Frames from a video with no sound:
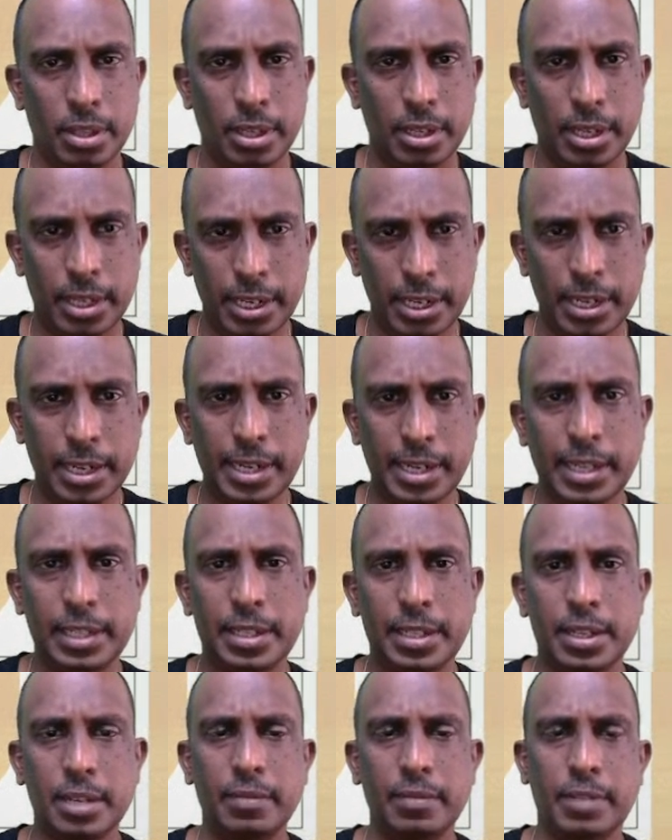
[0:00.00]
in
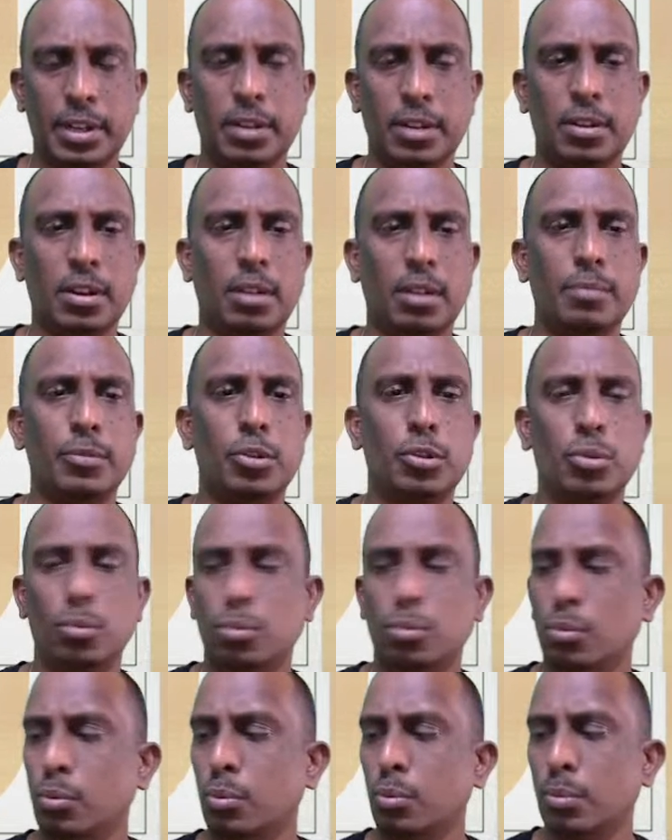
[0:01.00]
industry, when we come
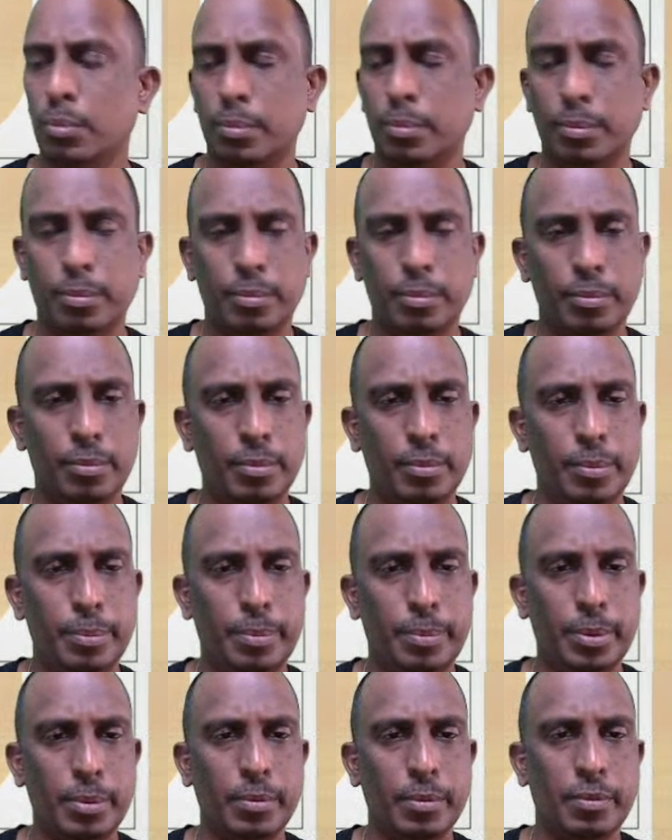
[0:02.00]
to
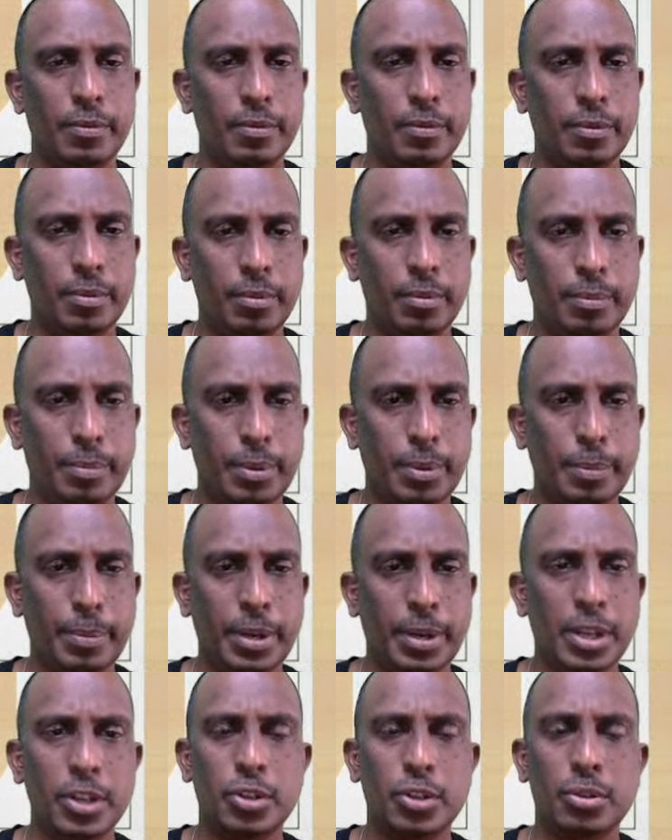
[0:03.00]

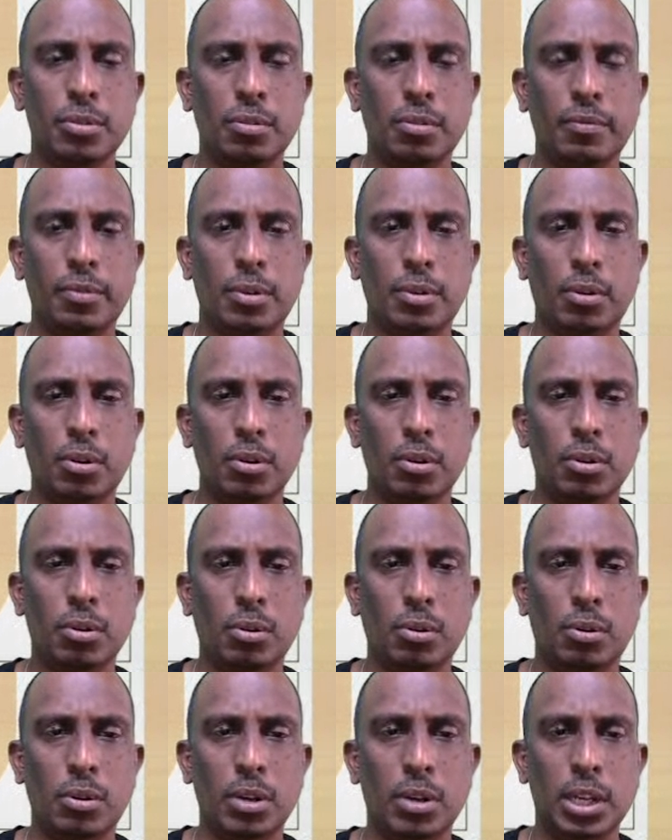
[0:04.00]
preparation of
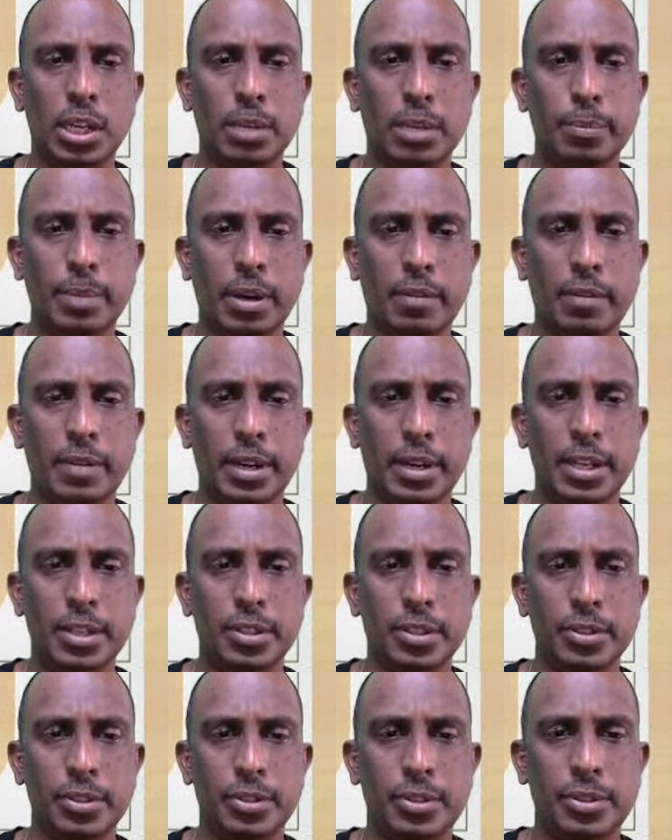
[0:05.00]
alcoholic
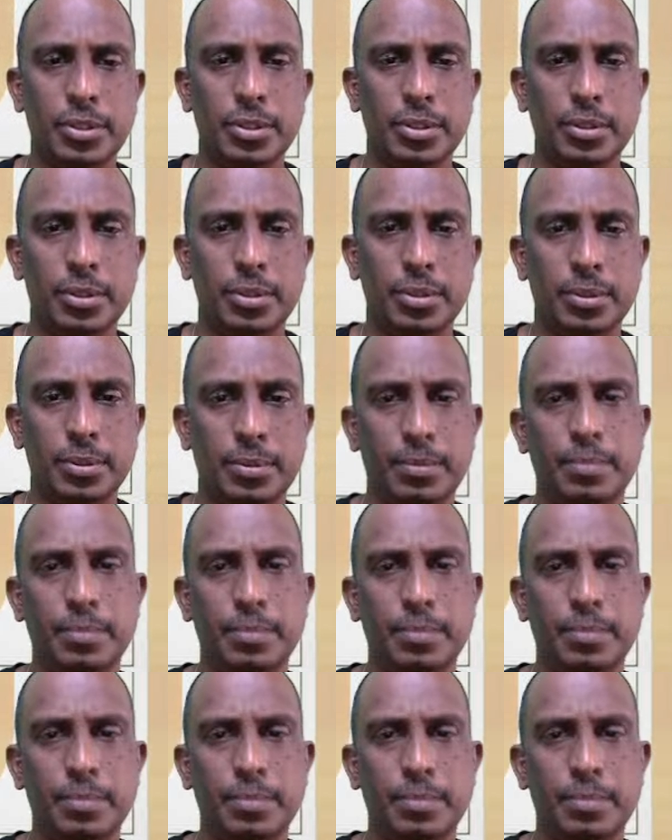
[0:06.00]
beverages.